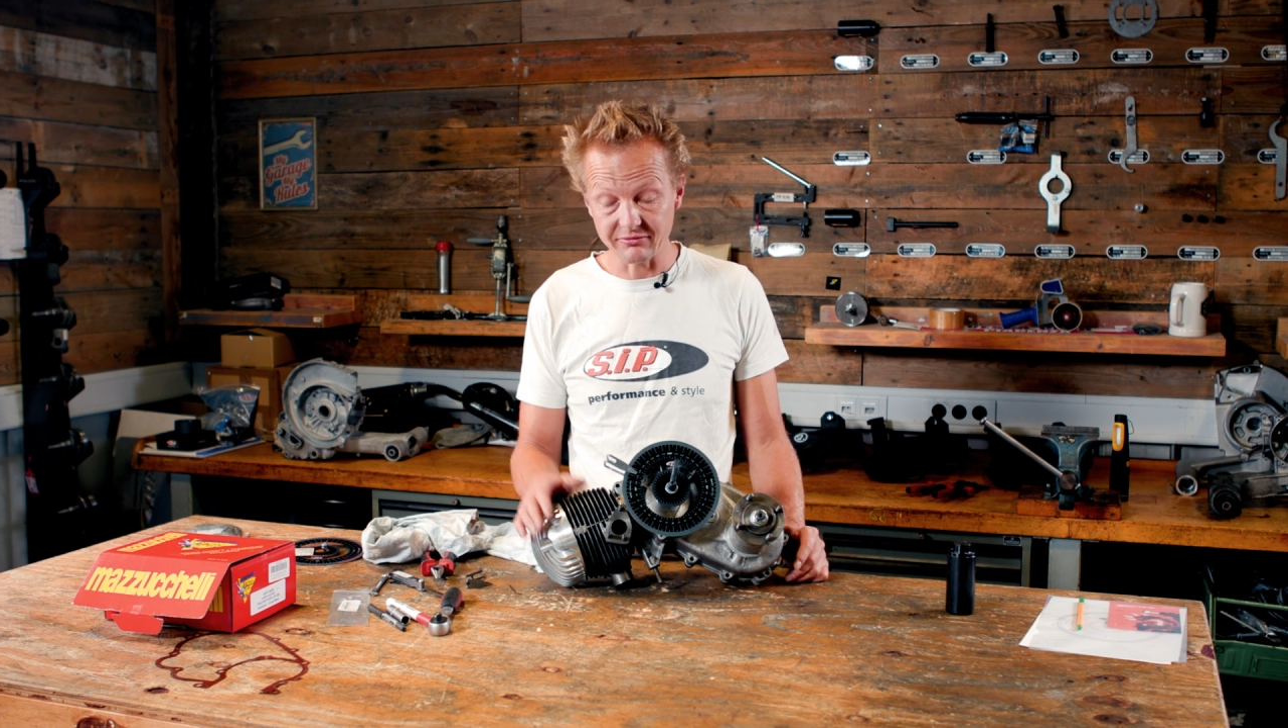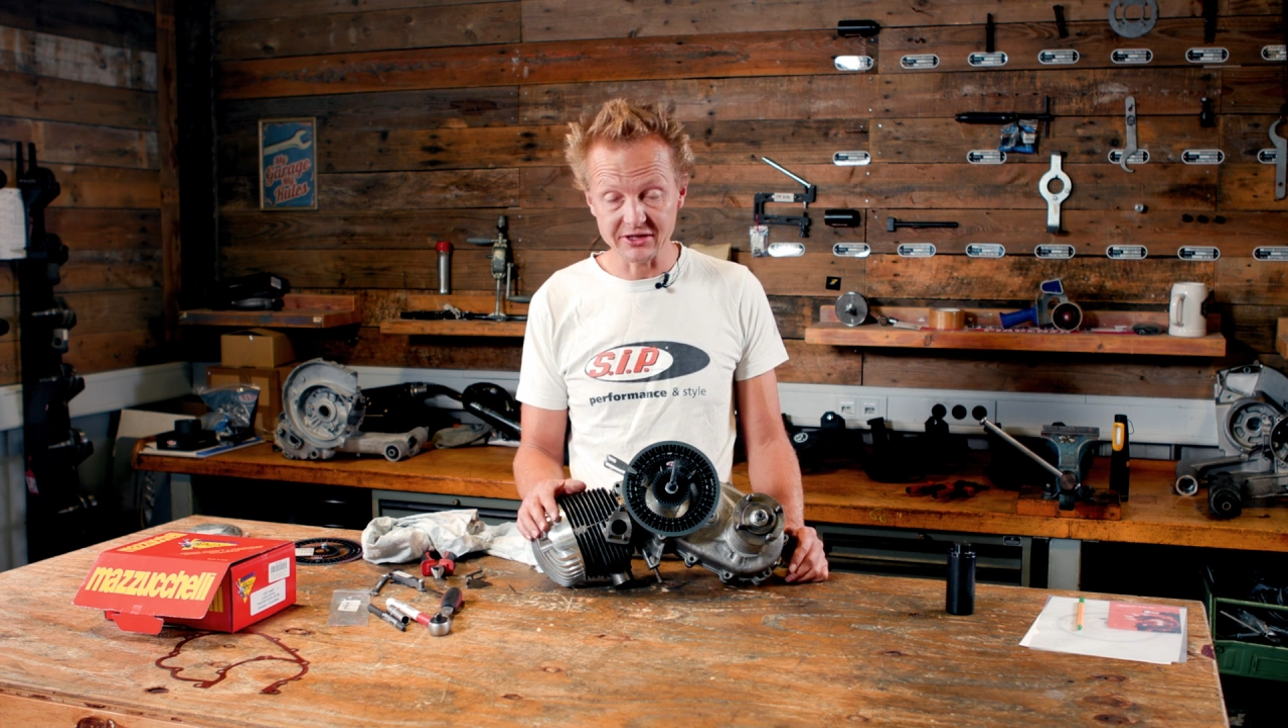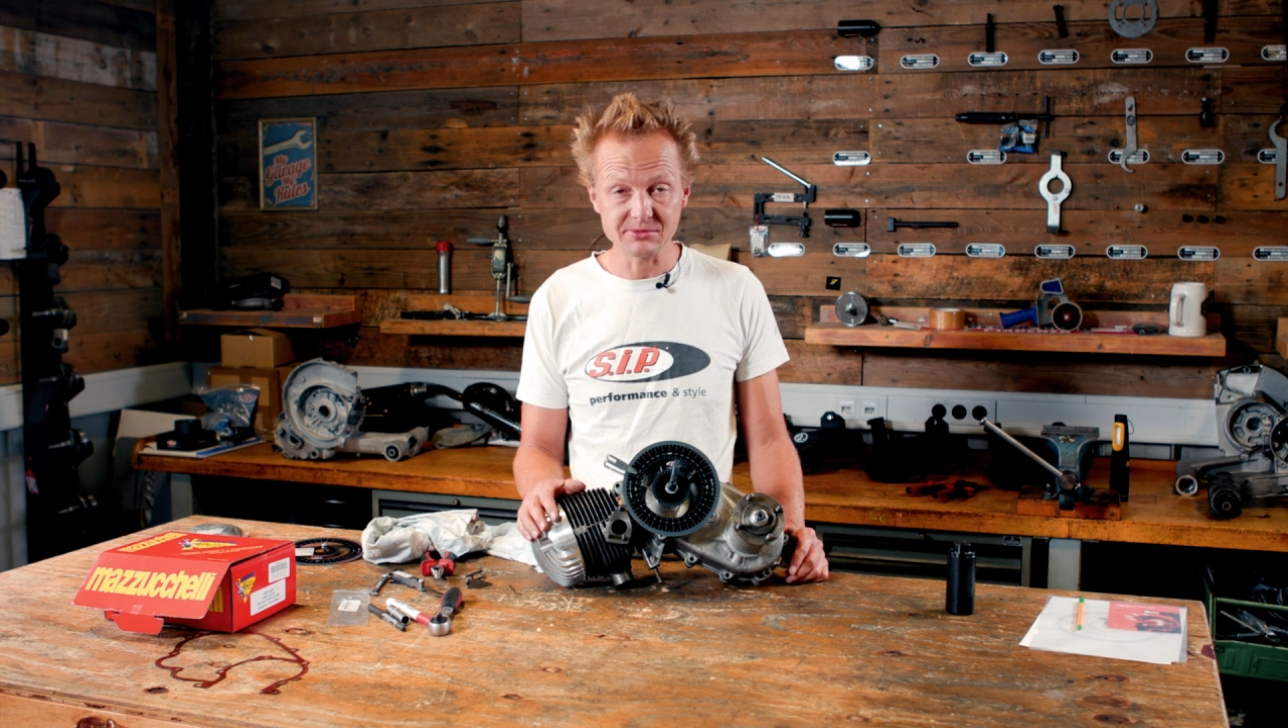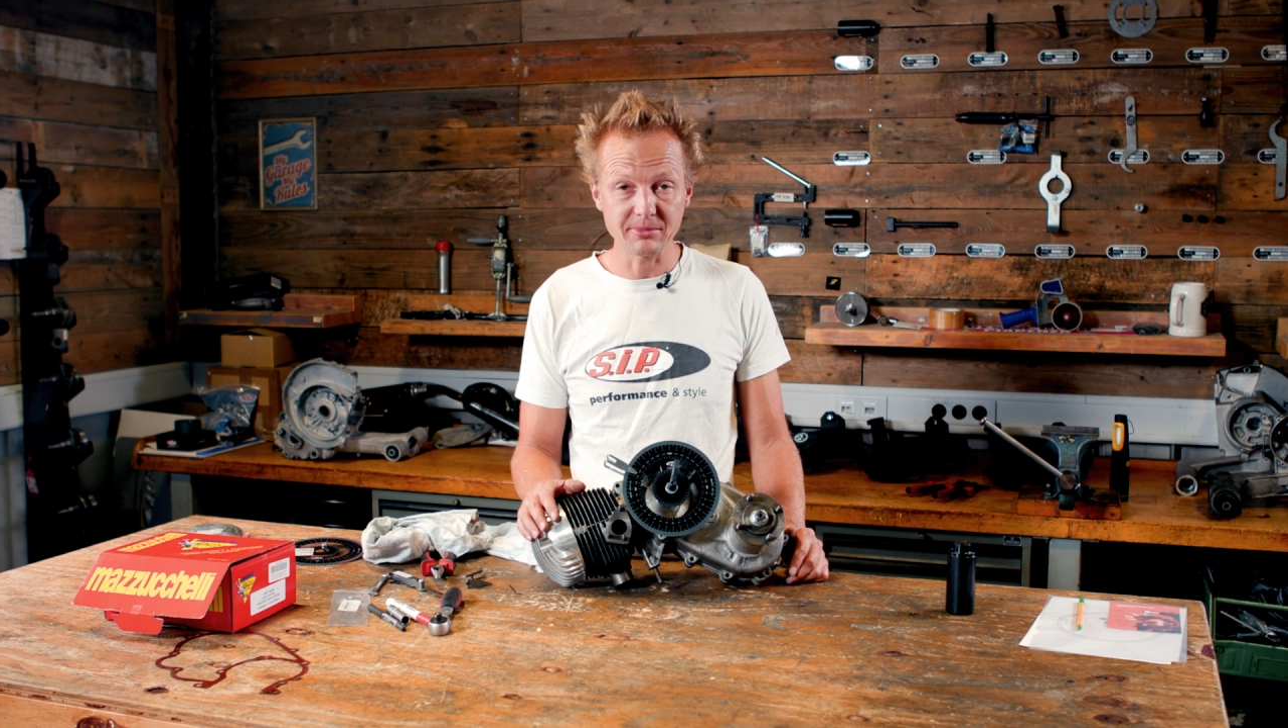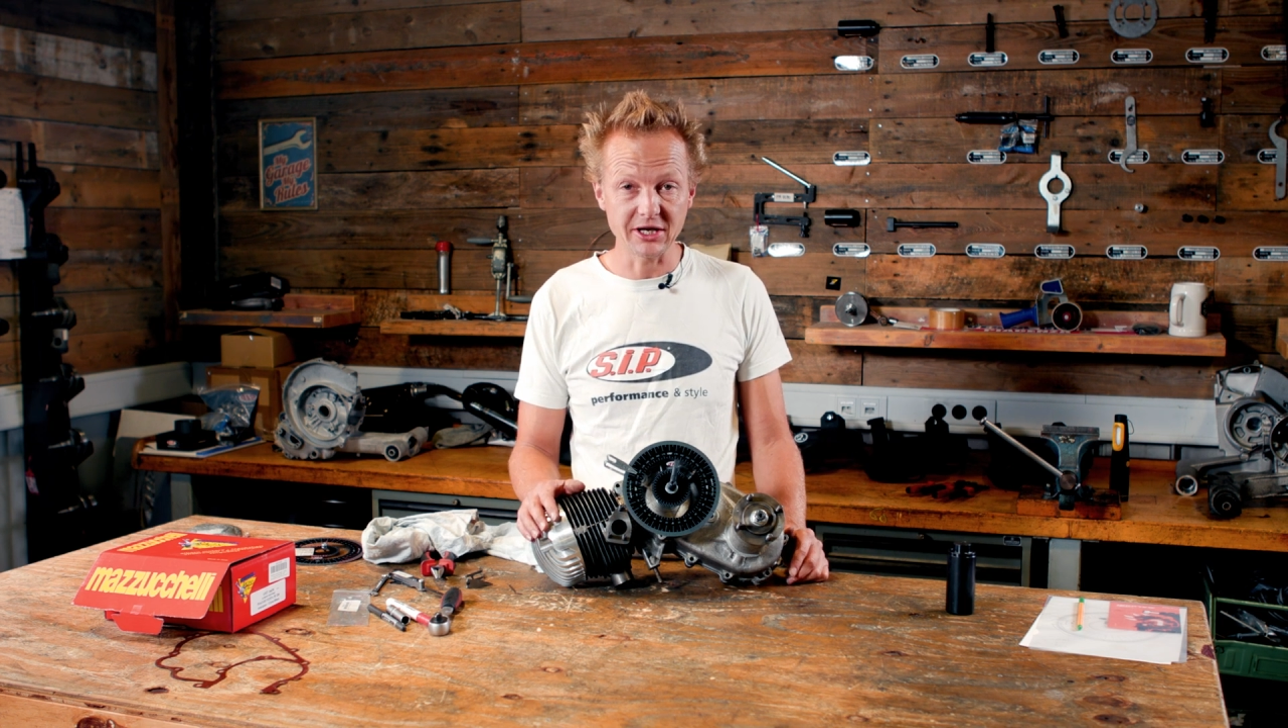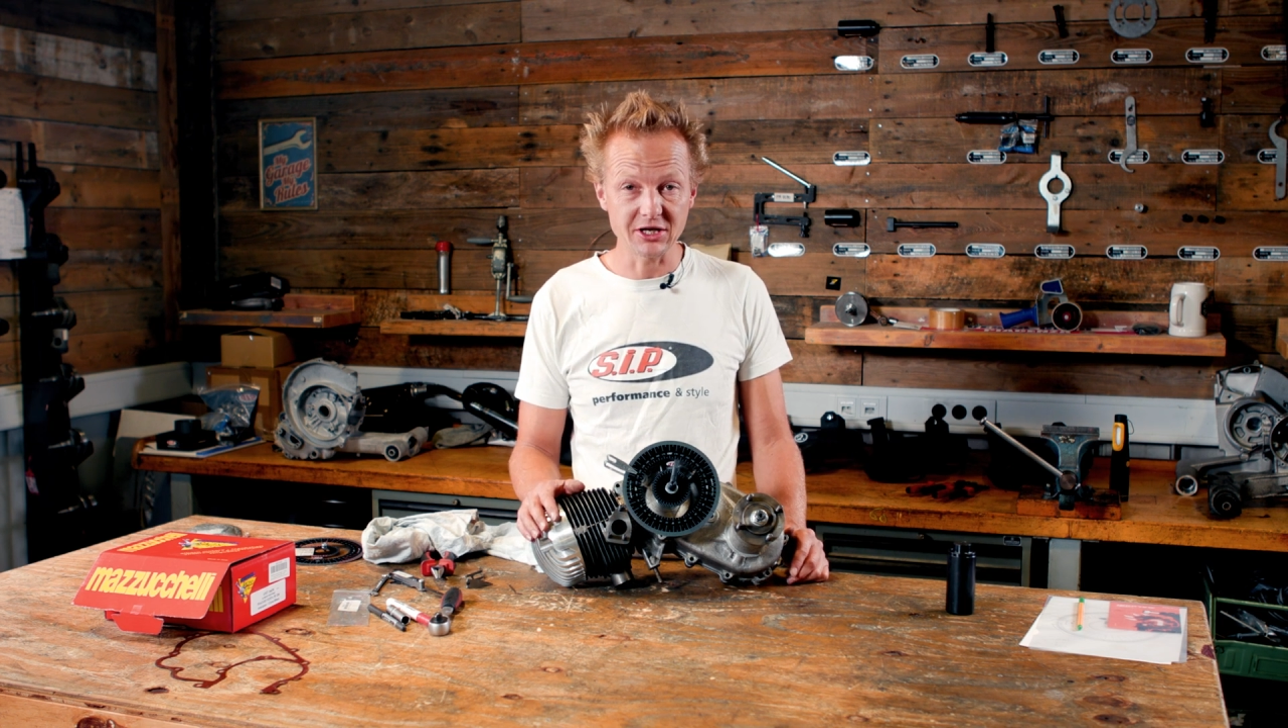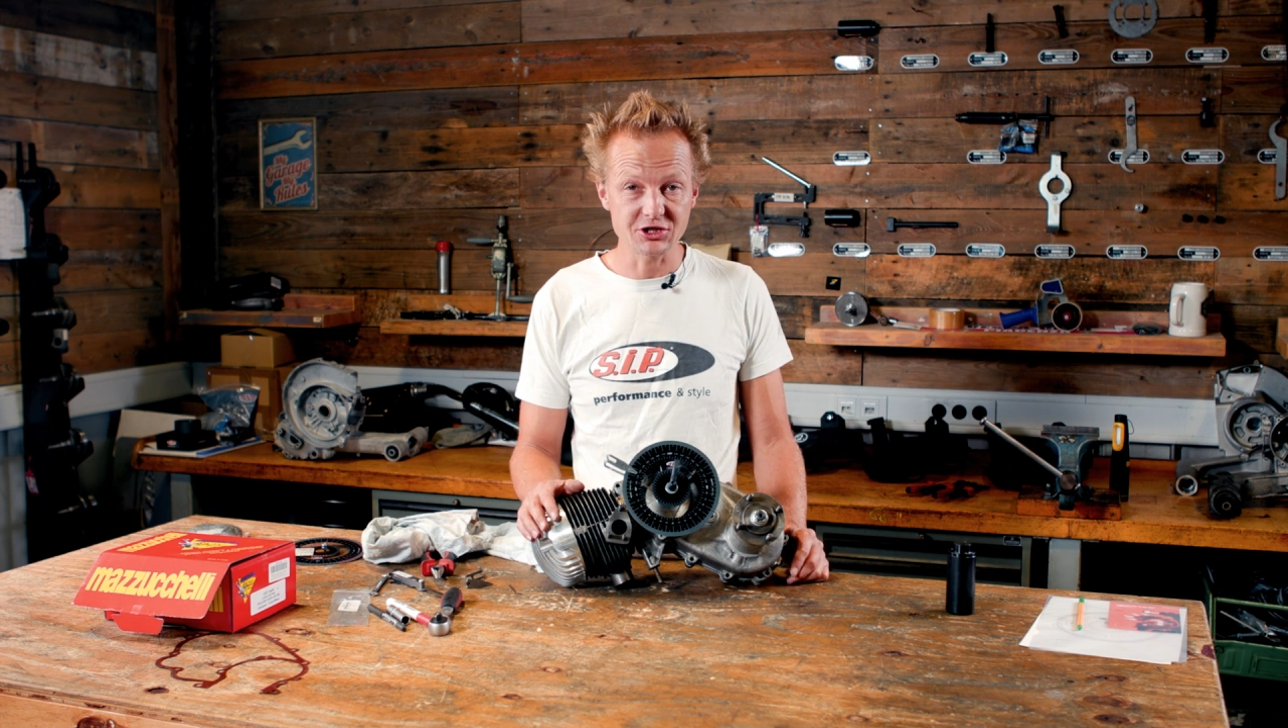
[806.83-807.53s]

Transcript: on Vespa